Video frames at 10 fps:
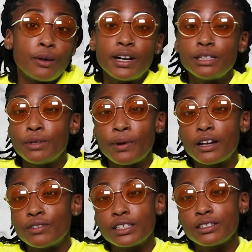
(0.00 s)
was on punishment
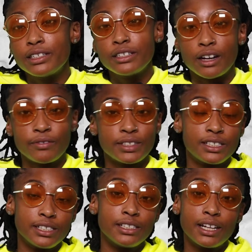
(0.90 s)
probably the rest of the year off
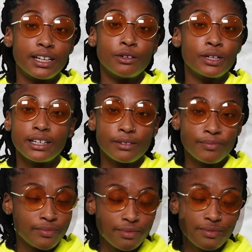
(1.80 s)
that shit. Like, no cap.
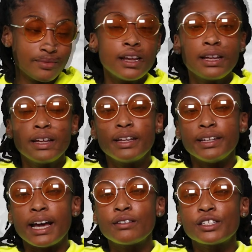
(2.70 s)

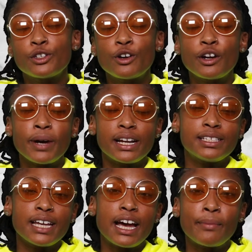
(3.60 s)
That was a story about
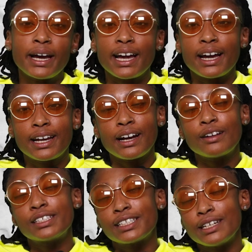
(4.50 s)
the time I got
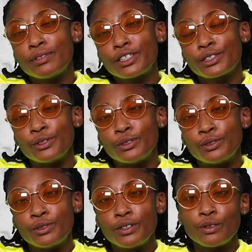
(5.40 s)
caught skipping
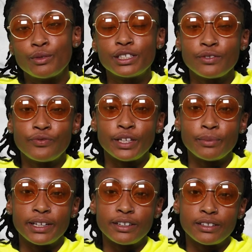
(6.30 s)
school with some
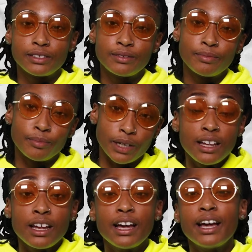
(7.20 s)
females.
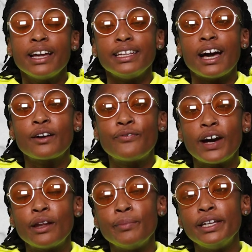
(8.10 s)
Y'all can
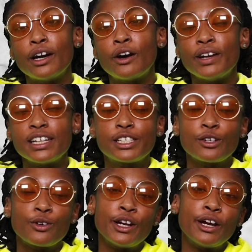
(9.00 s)
follow me on
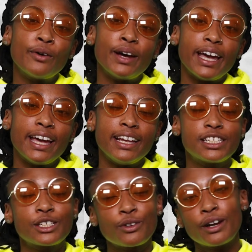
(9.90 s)
Instagram at
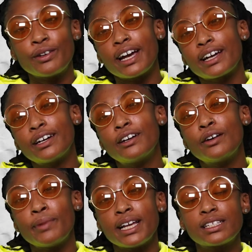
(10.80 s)

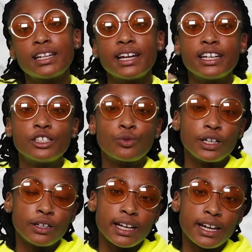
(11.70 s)
instagram.com/relle.com,
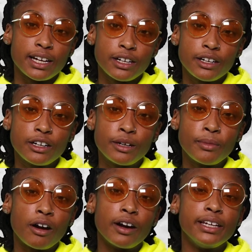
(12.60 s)

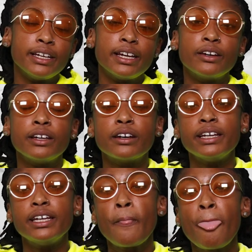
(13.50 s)

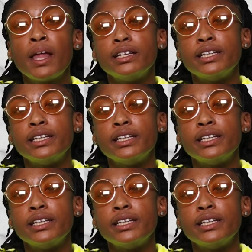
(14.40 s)
RelleDotCom.